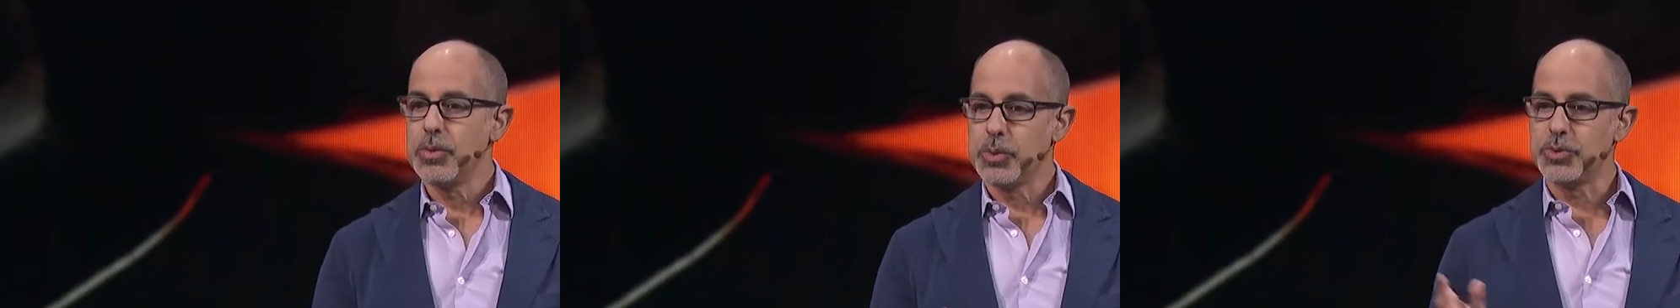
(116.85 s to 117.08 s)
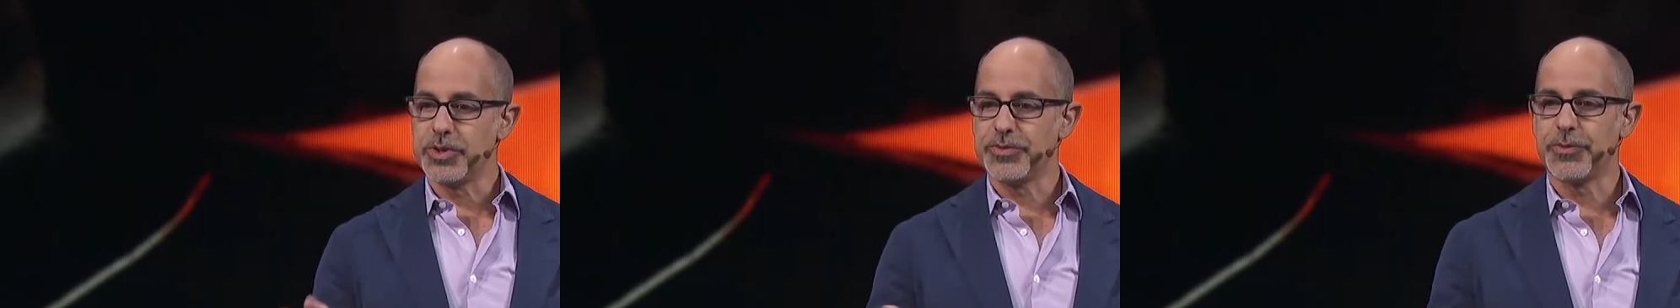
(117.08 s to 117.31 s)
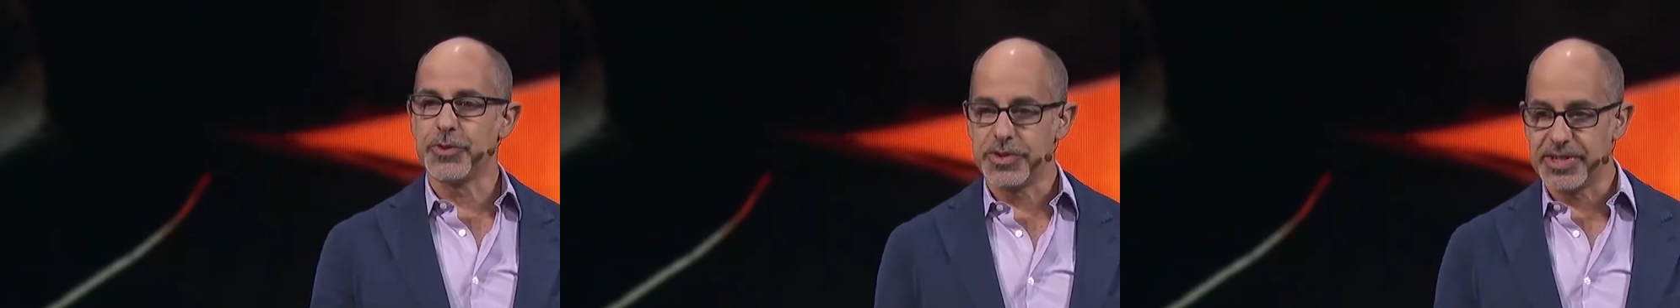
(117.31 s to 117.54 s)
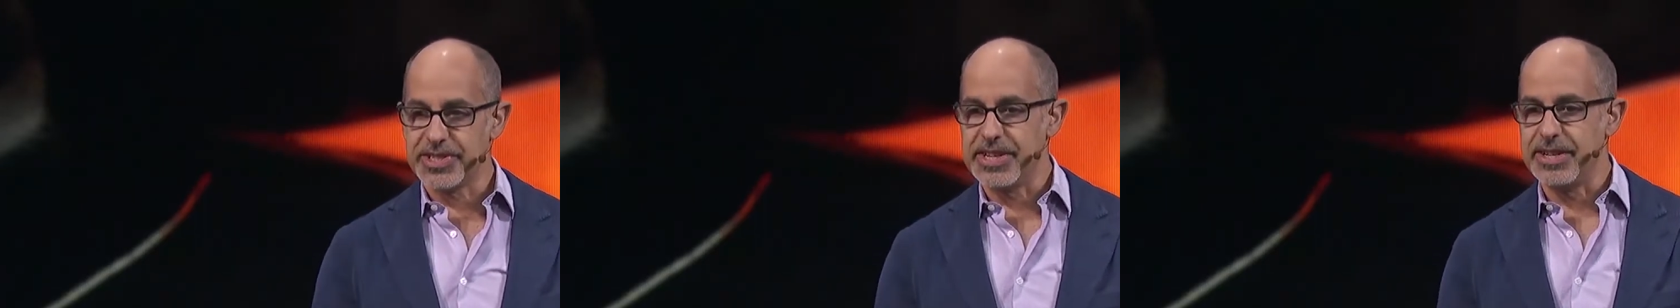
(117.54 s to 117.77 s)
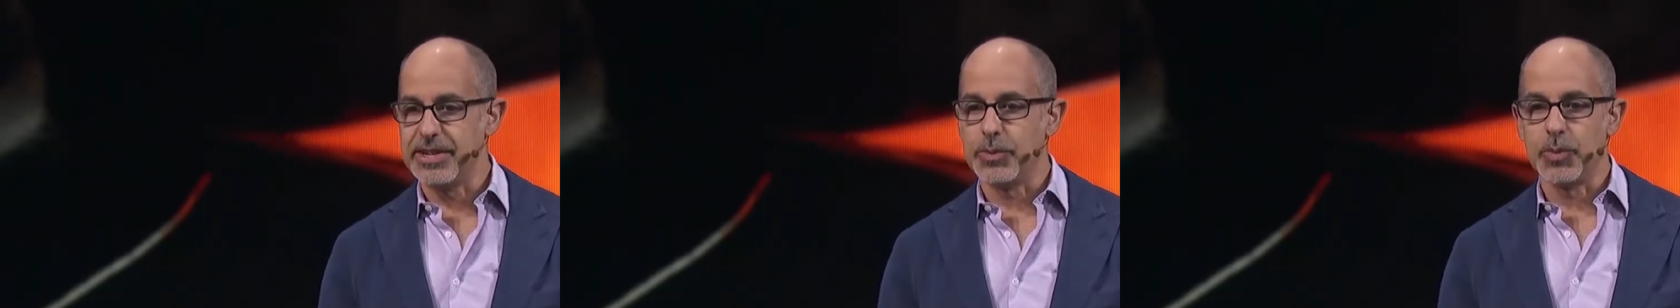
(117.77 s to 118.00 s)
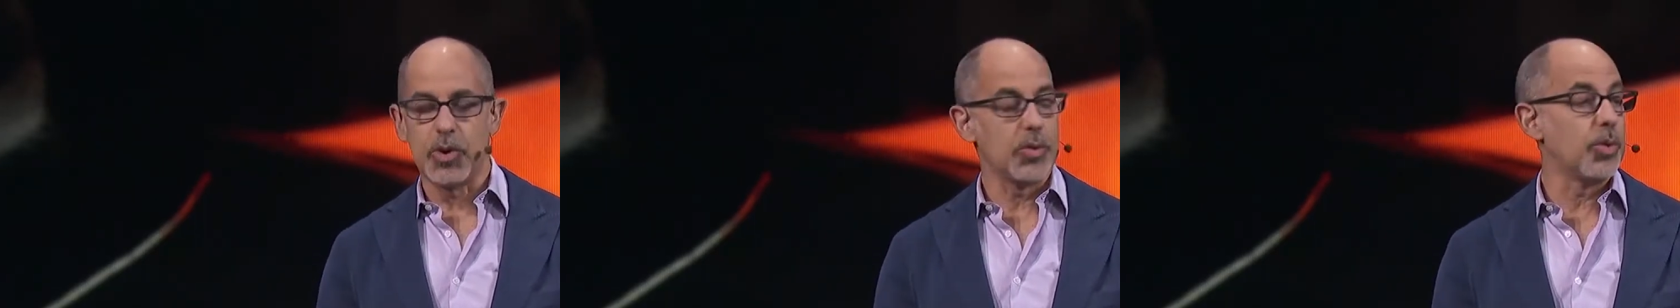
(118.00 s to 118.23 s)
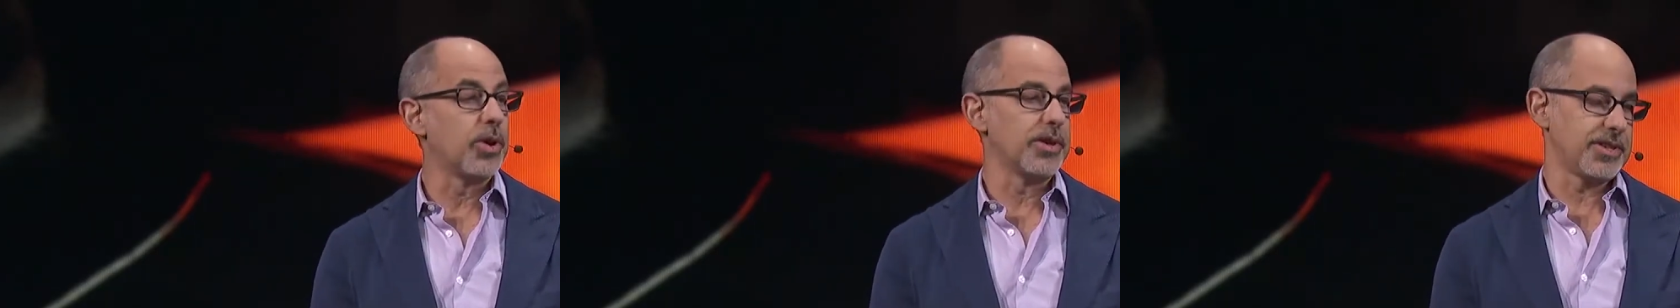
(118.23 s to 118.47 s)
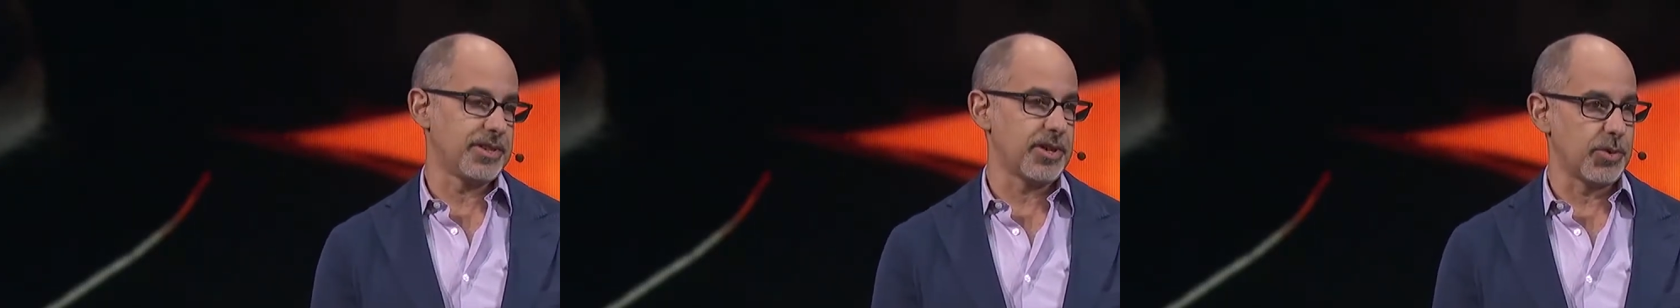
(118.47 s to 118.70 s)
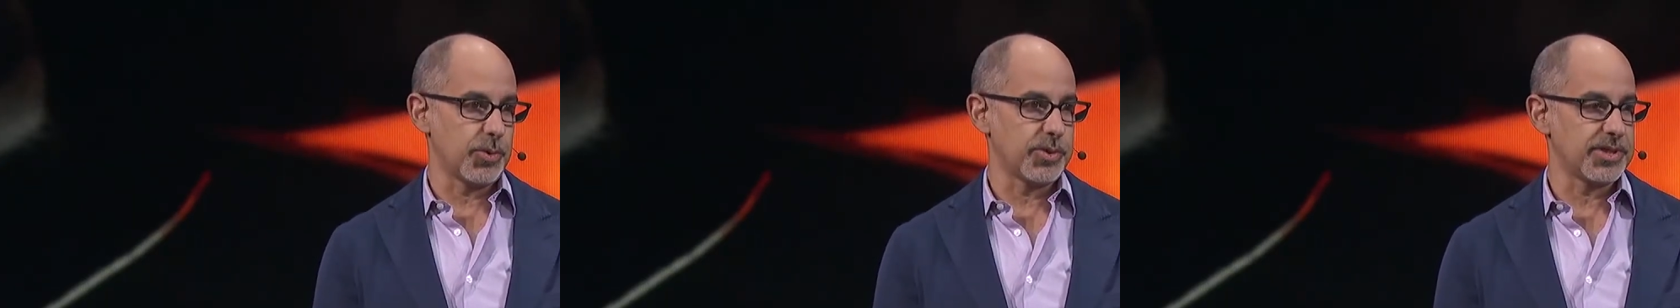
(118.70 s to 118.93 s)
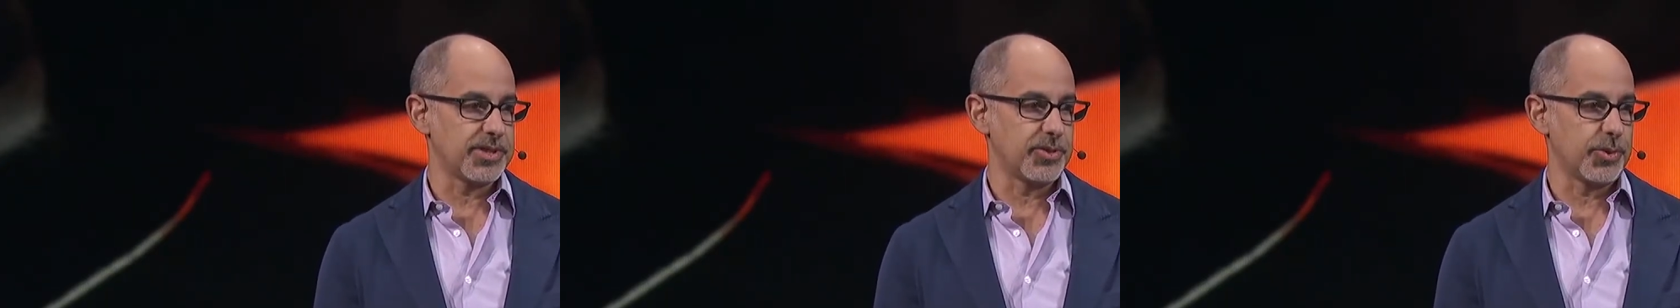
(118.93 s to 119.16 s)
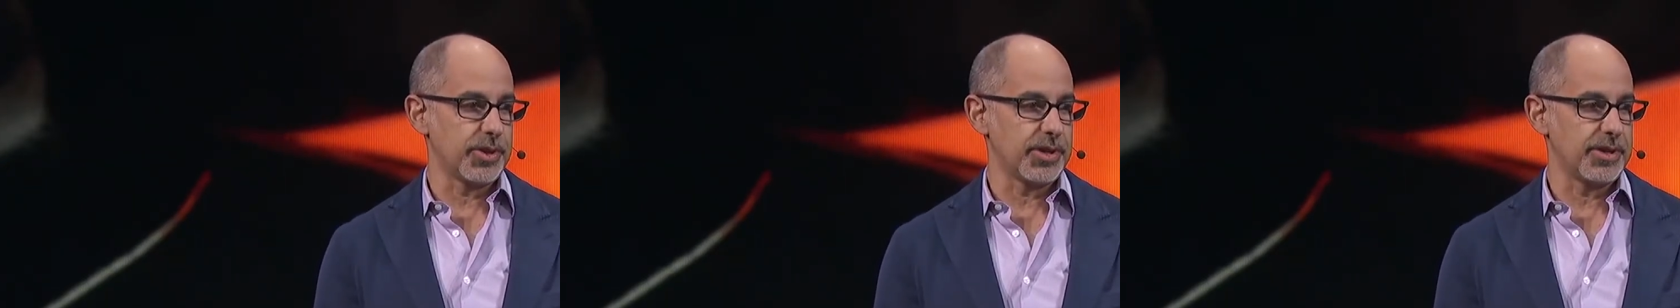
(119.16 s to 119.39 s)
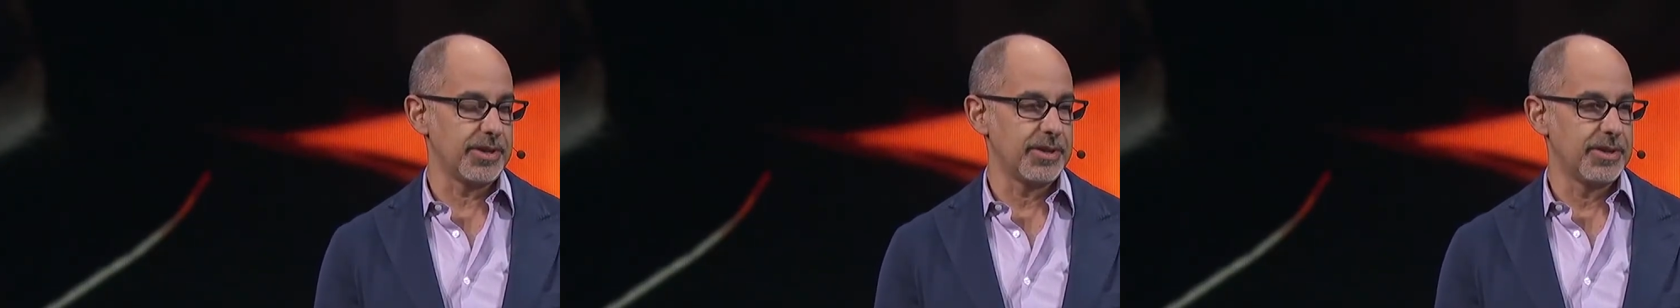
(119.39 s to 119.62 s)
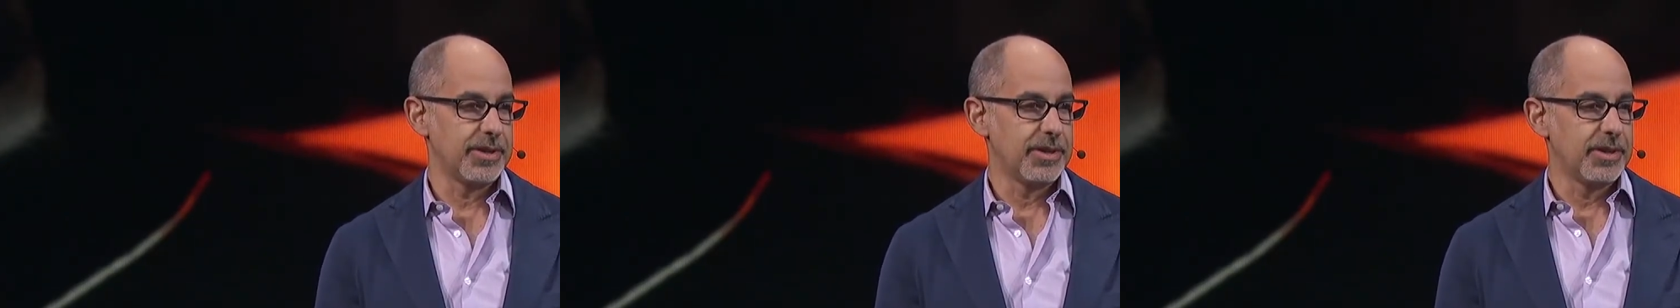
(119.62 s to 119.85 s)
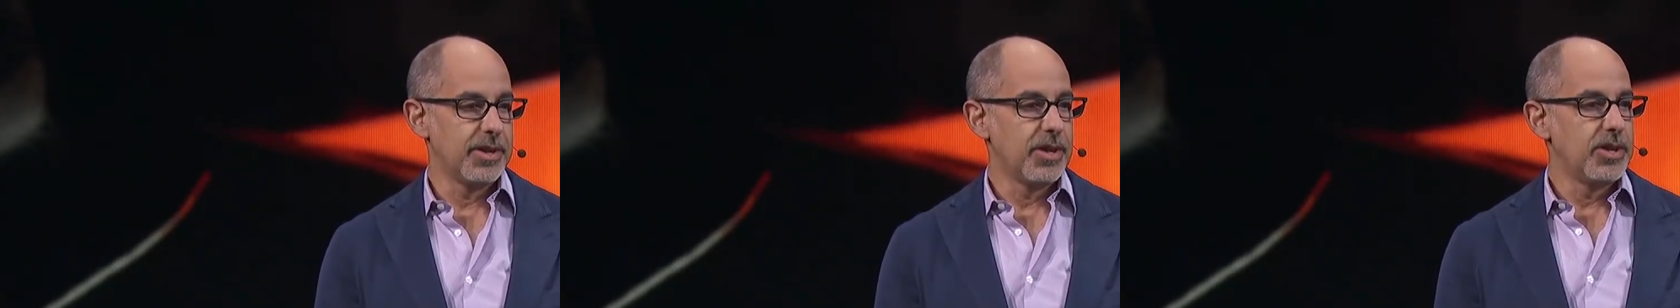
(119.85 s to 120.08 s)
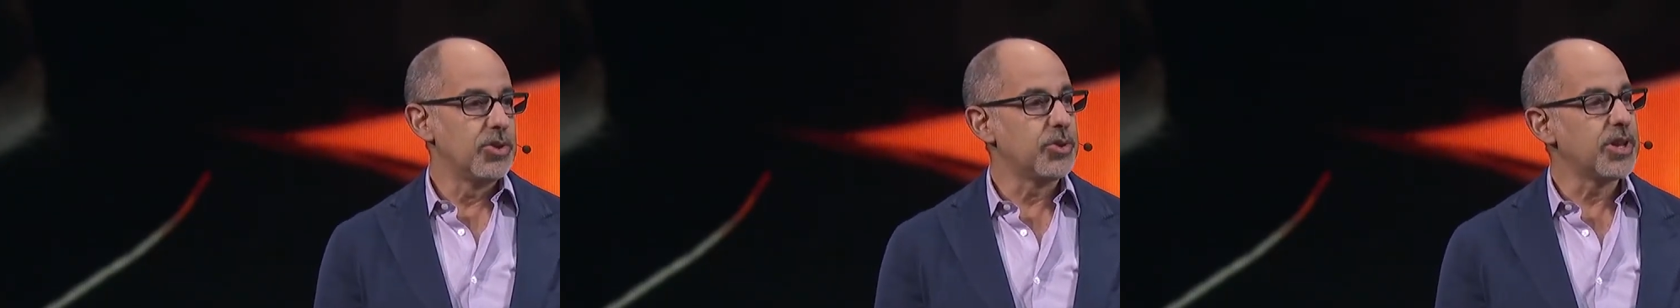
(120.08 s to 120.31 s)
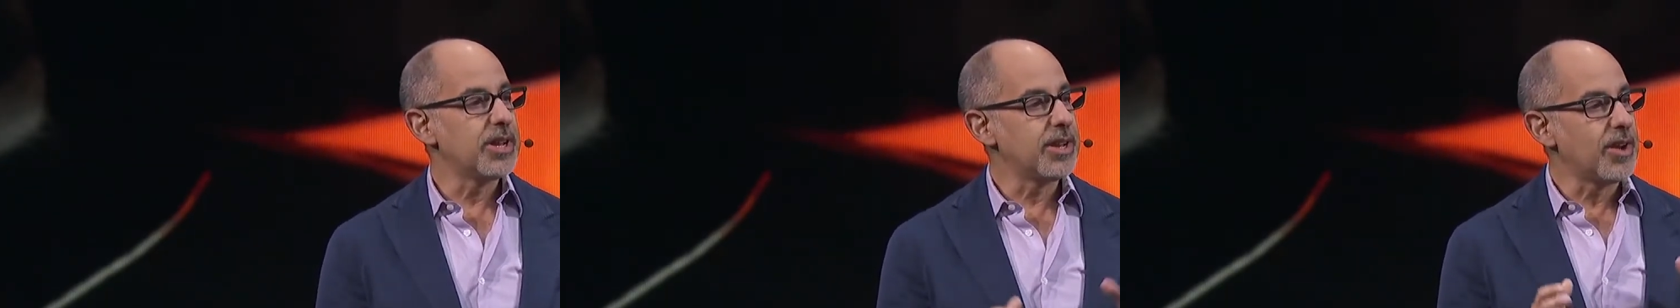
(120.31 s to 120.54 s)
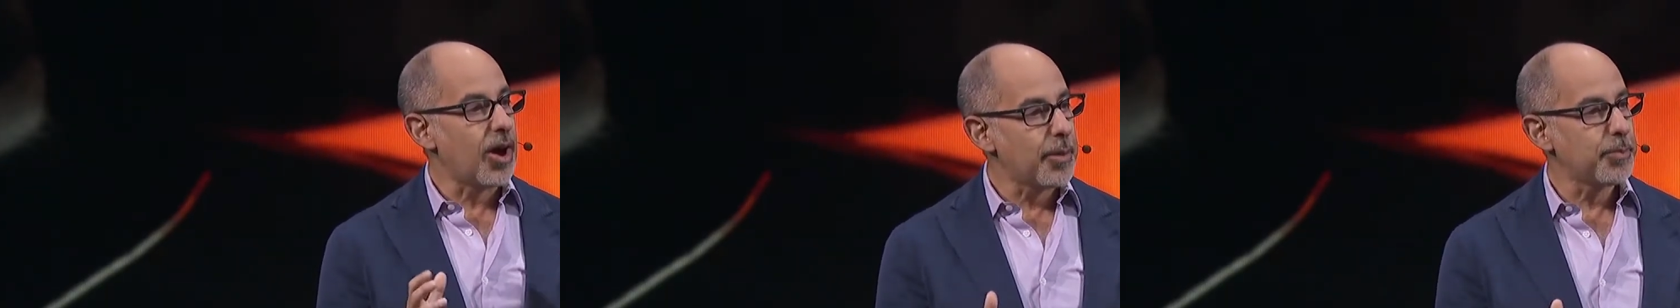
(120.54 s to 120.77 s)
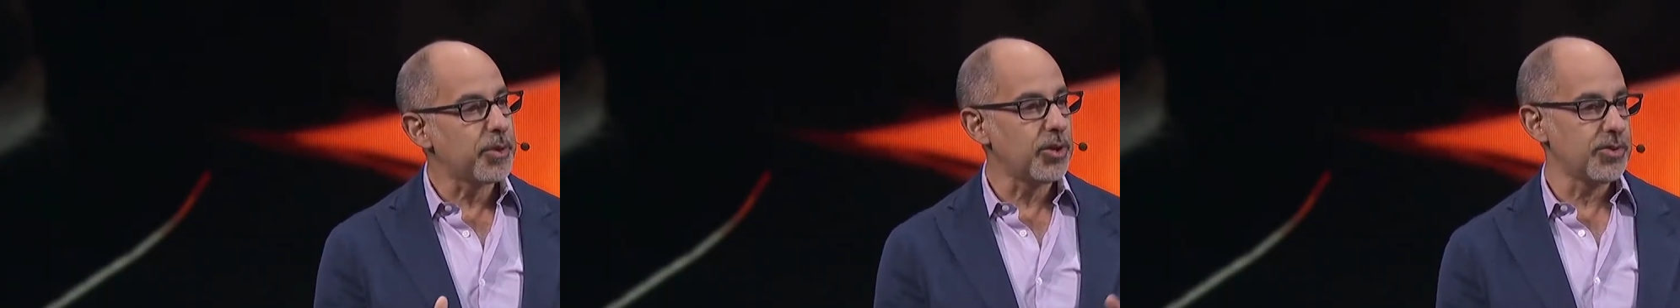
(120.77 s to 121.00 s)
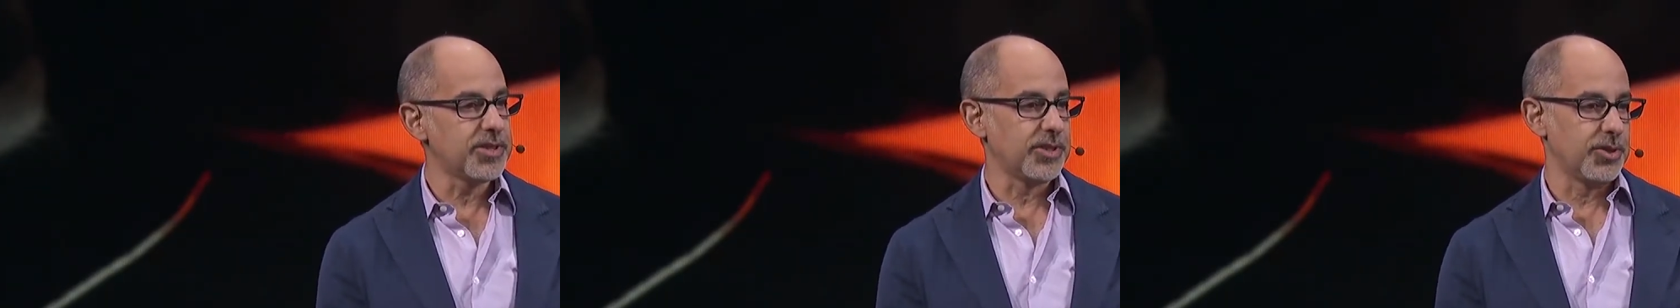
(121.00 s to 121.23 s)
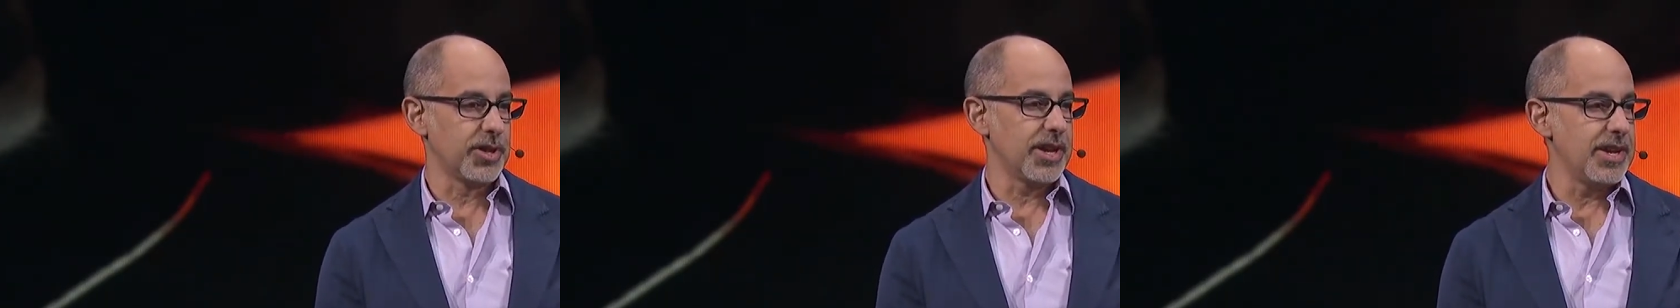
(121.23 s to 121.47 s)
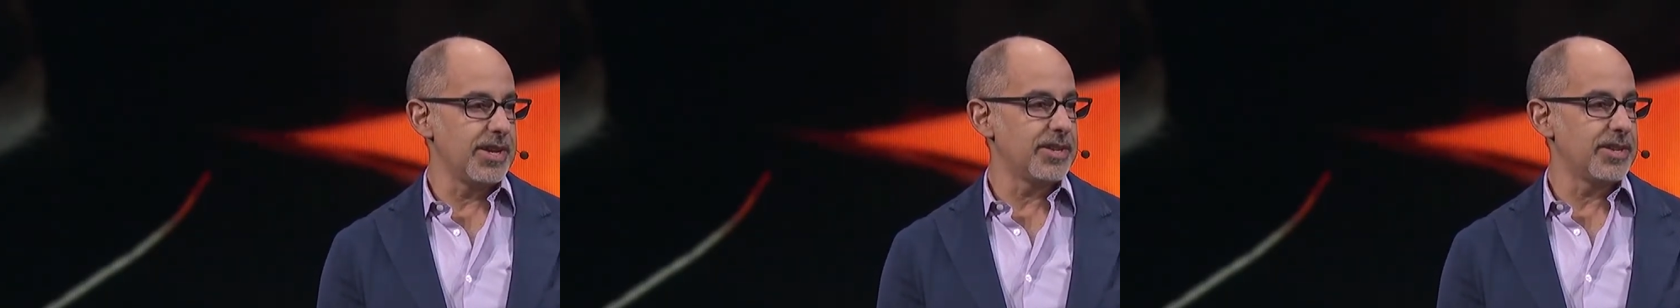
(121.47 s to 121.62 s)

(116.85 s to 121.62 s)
which was first seen in Rogue One, a Star Wars story. You'll get an up close look